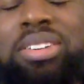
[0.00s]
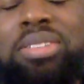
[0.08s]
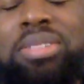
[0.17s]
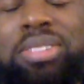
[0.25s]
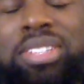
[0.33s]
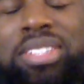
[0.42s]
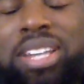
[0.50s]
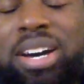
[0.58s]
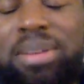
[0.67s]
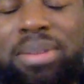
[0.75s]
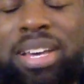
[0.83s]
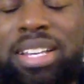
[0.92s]
on this
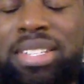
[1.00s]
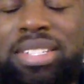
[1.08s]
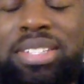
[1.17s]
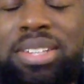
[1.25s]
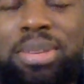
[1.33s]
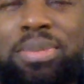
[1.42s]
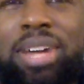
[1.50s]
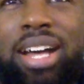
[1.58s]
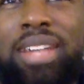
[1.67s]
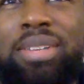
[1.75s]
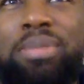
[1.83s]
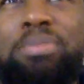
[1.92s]
album has some
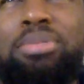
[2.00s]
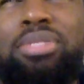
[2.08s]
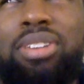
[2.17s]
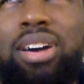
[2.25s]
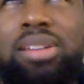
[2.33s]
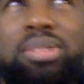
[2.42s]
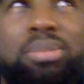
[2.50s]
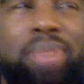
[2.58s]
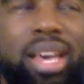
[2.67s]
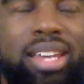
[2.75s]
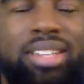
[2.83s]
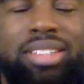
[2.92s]
kind of
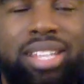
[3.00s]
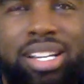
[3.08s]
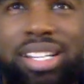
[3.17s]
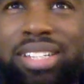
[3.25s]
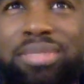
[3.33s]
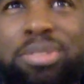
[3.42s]
problematic line,